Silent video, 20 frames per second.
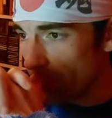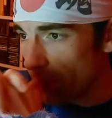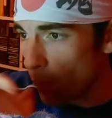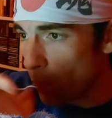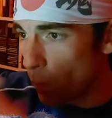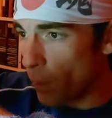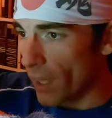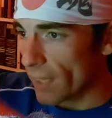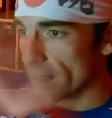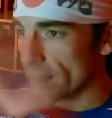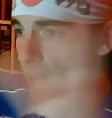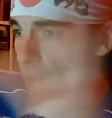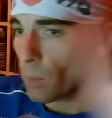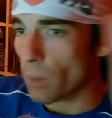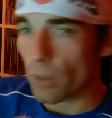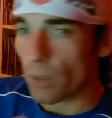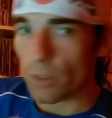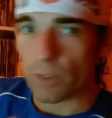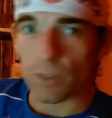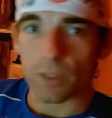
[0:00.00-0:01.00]
weather
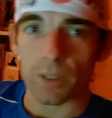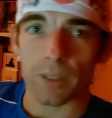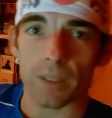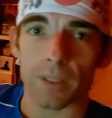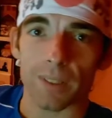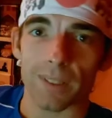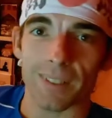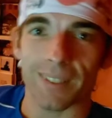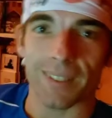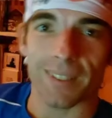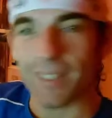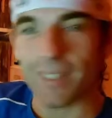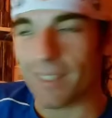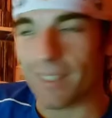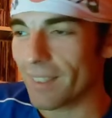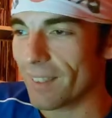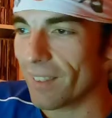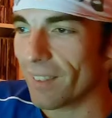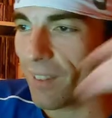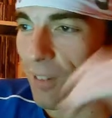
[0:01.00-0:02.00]
was
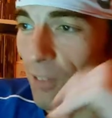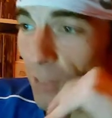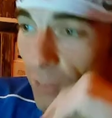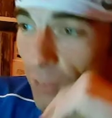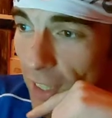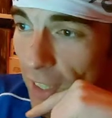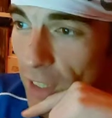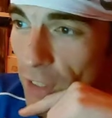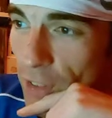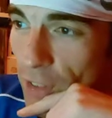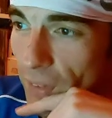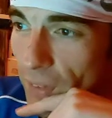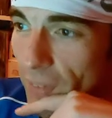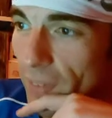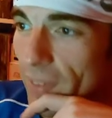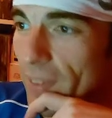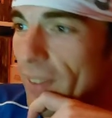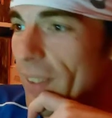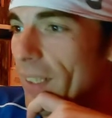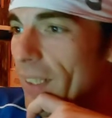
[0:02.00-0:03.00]
fresher,
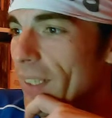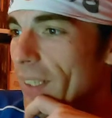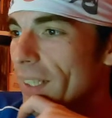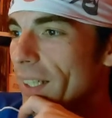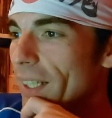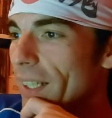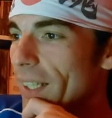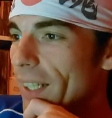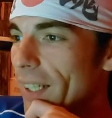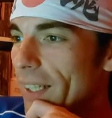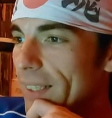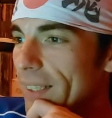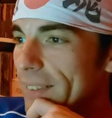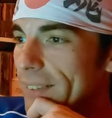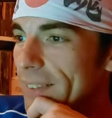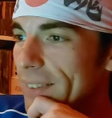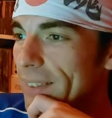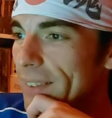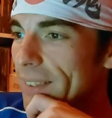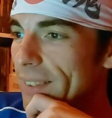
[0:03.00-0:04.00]
as
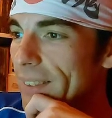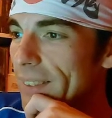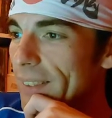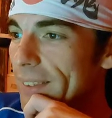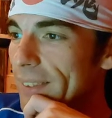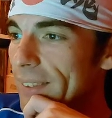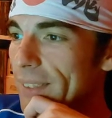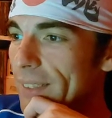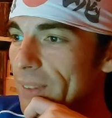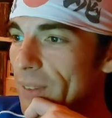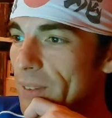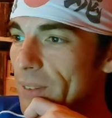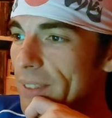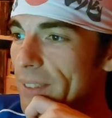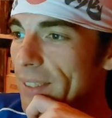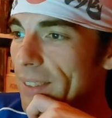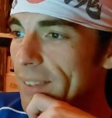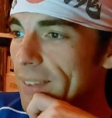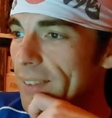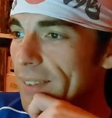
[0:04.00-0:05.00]
the title
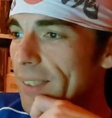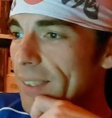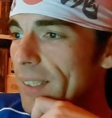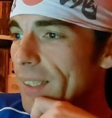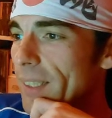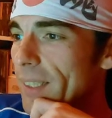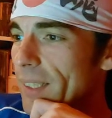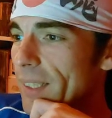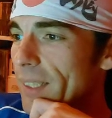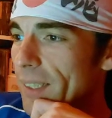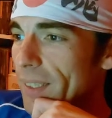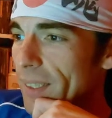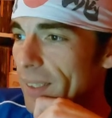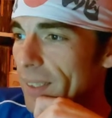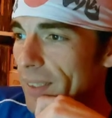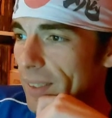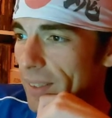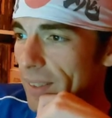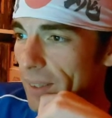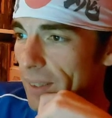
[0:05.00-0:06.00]
says,
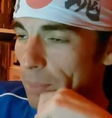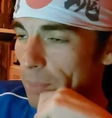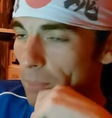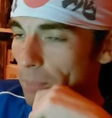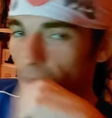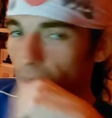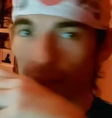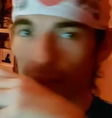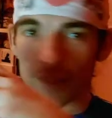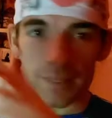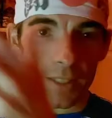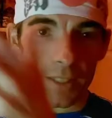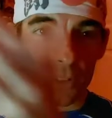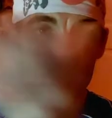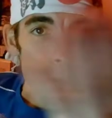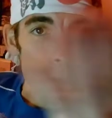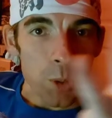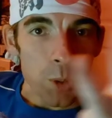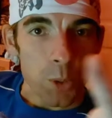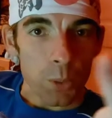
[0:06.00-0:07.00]
but as
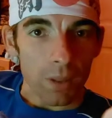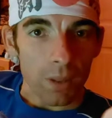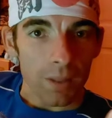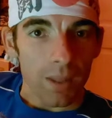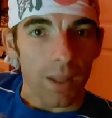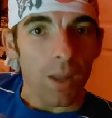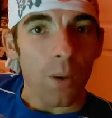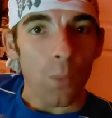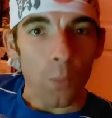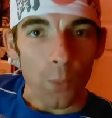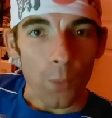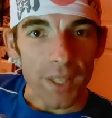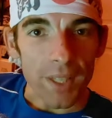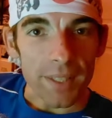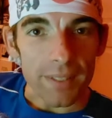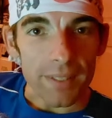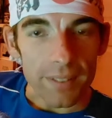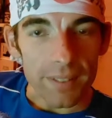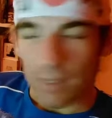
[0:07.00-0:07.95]
usual, windy.